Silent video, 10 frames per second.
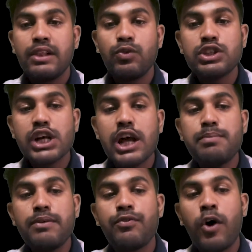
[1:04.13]
which can be
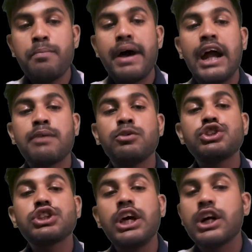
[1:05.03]
formed by at
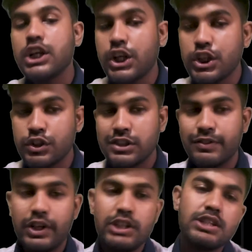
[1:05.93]
most k contiguous
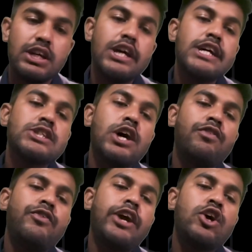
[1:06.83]
vowels. So if
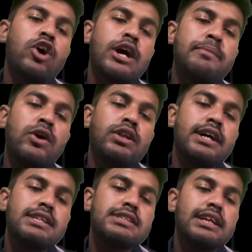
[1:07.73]
we talk about
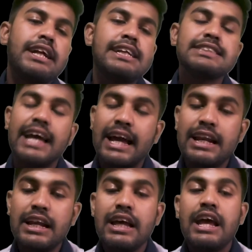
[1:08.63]
this, that is n,
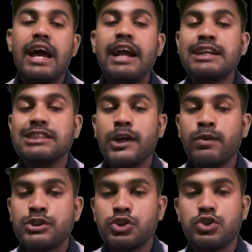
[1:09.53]
n is
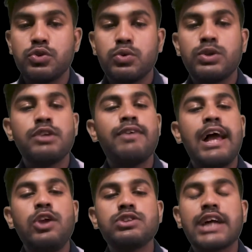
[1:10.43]
equals to 2. The
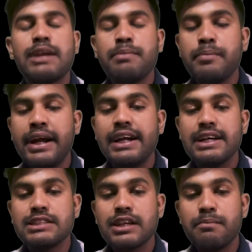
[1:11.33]
values can be made
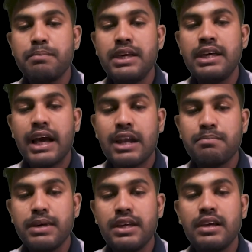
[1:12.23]
as b and b,